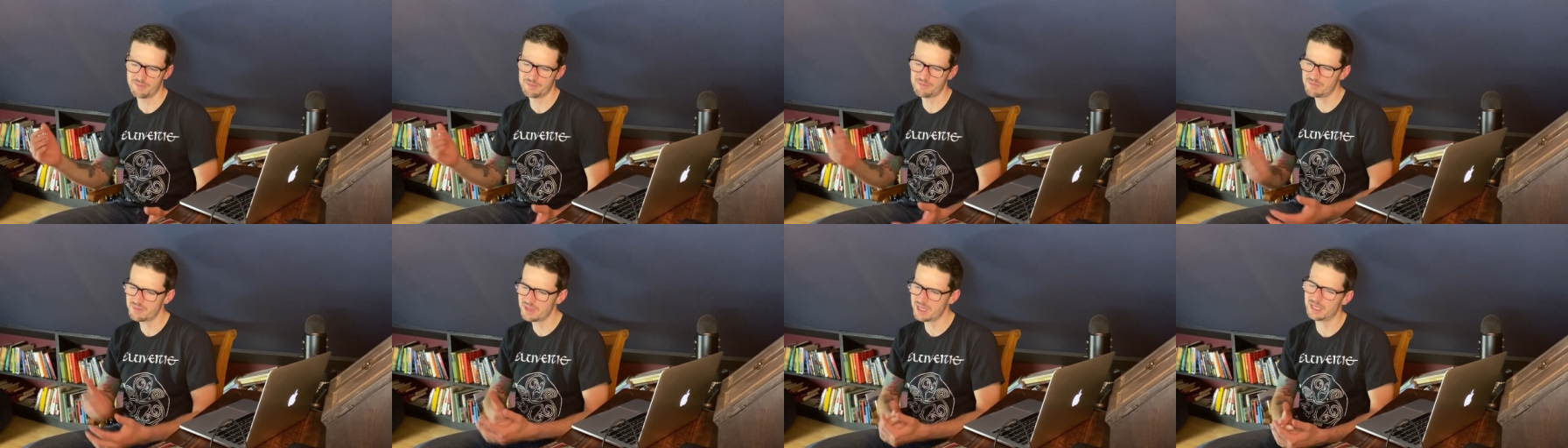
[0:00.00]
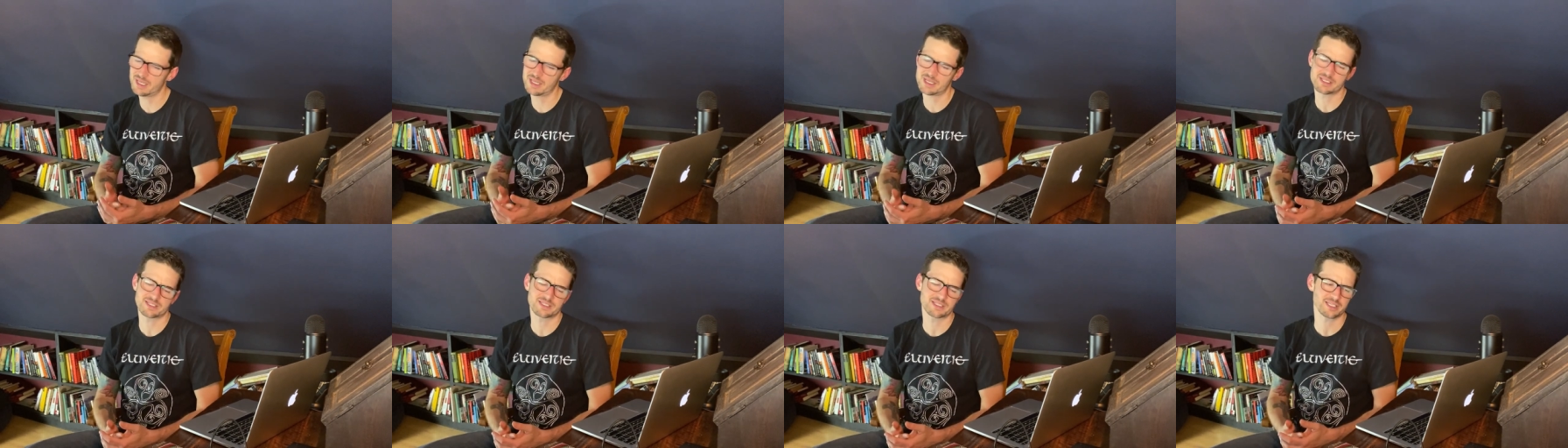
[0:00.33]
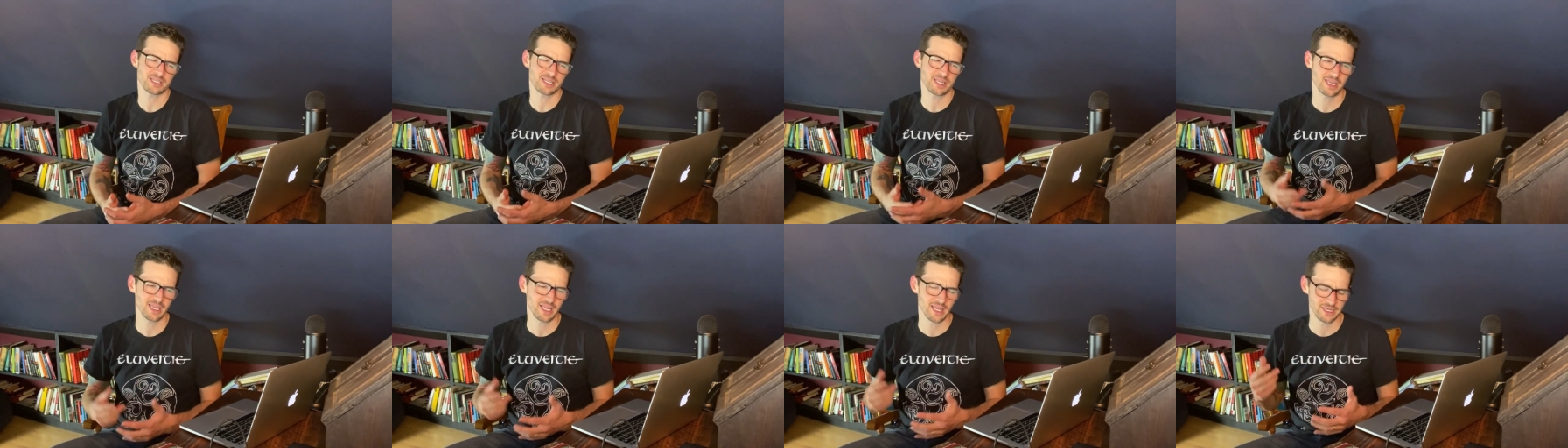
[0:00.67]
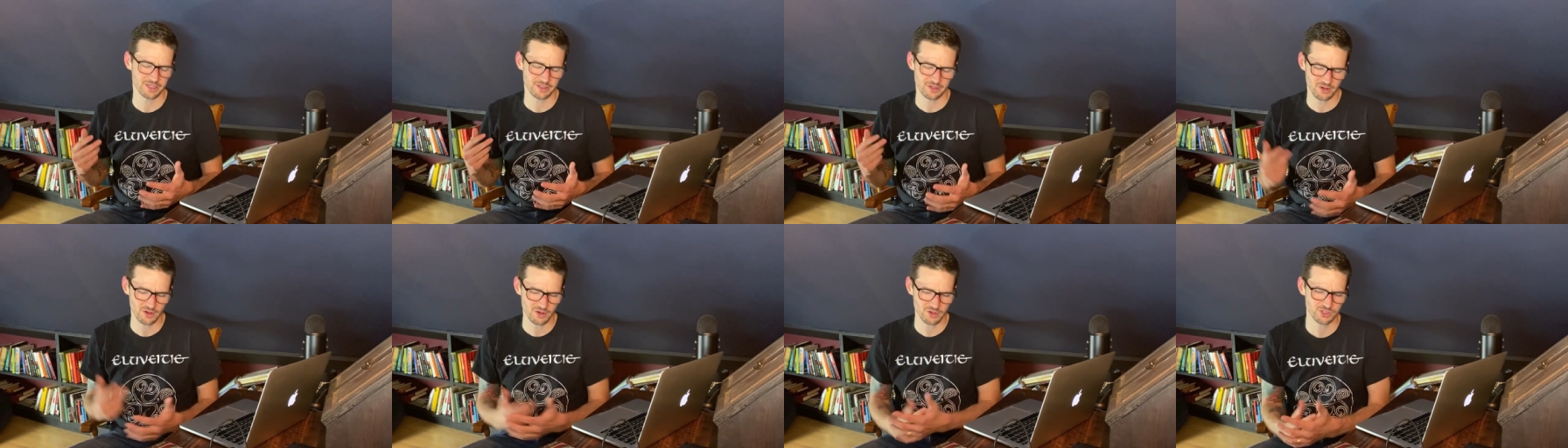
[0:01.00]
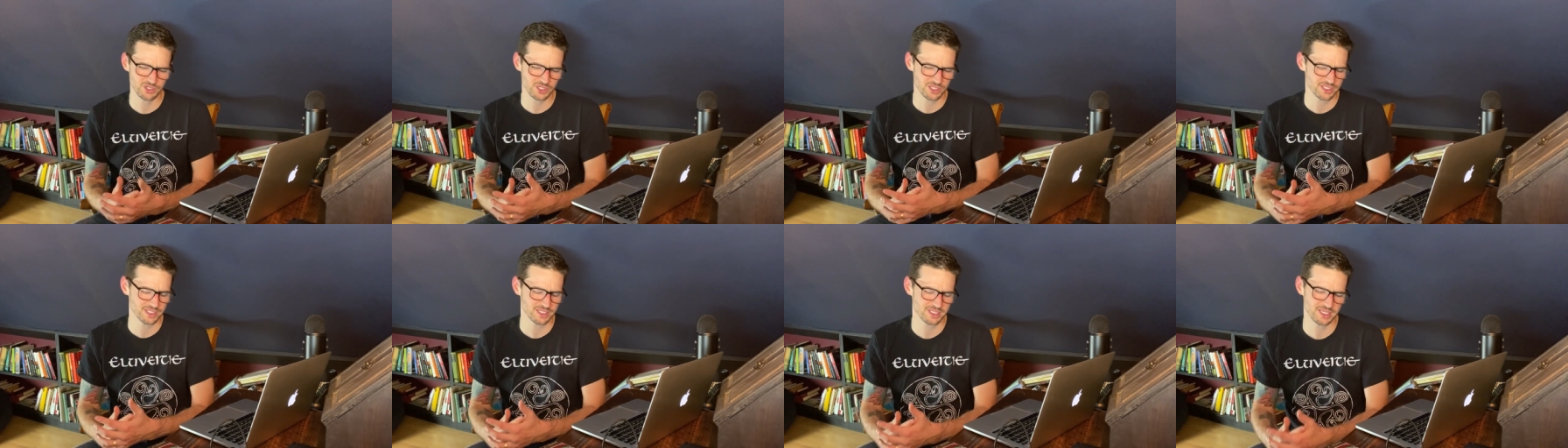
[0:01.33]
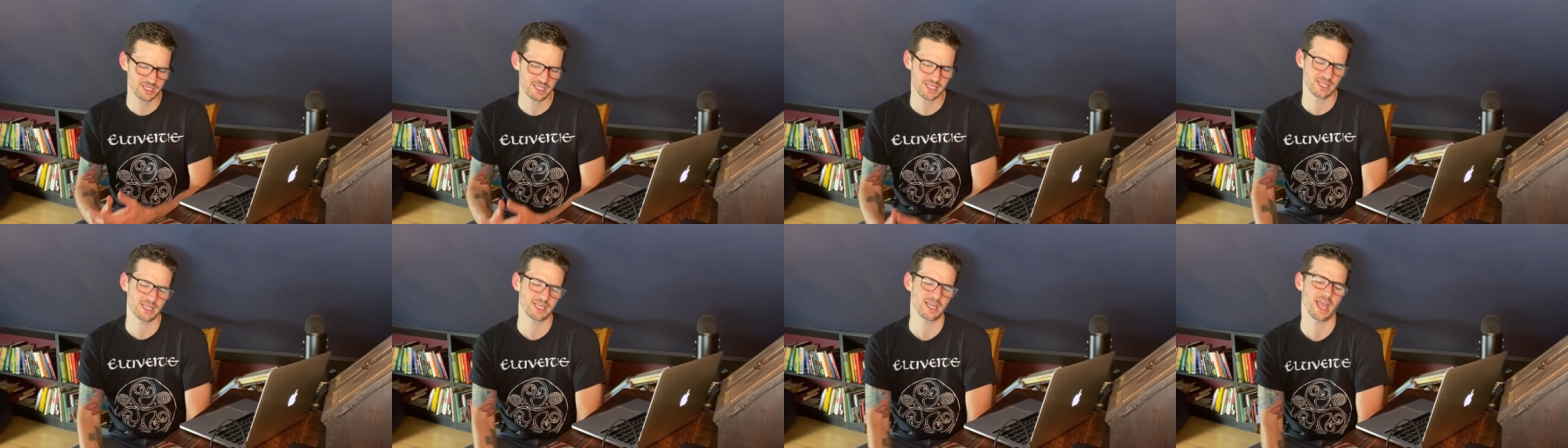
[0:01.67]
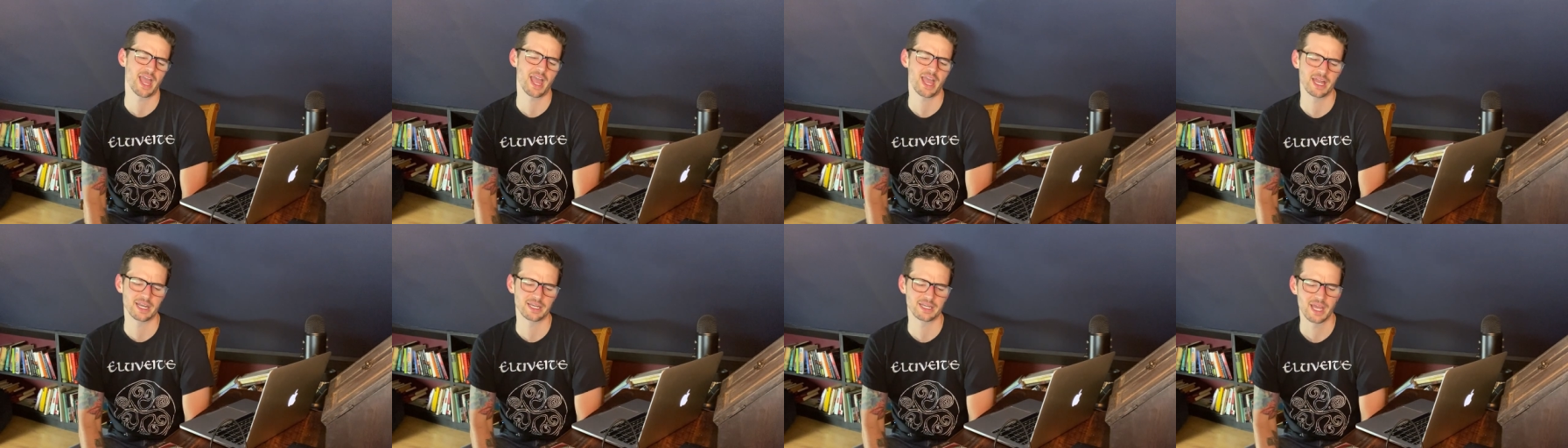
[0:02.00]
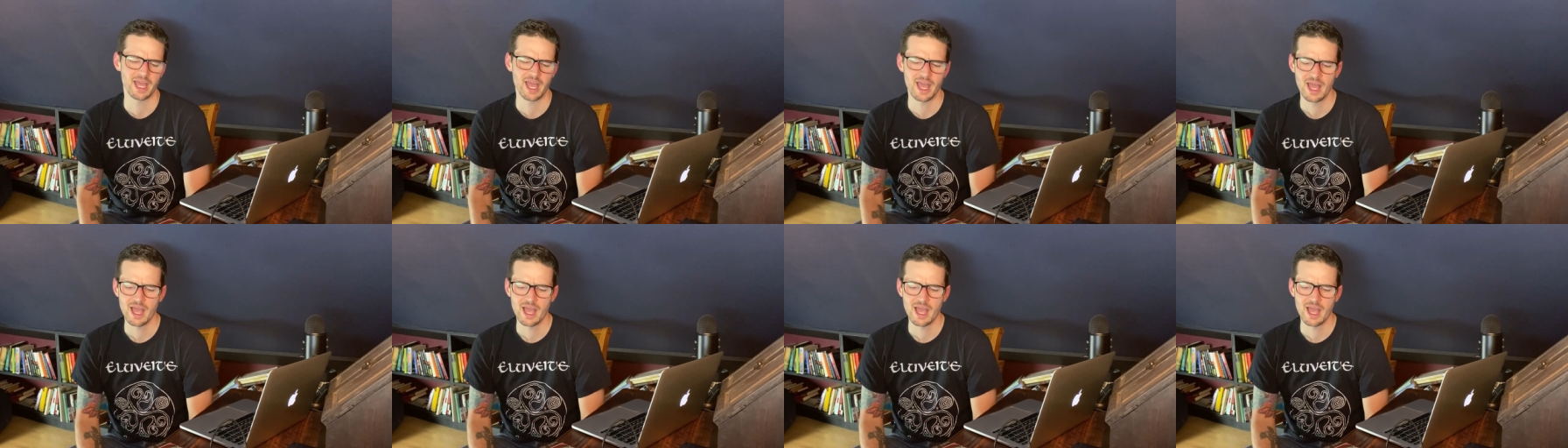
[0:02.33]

immediacy and urgency and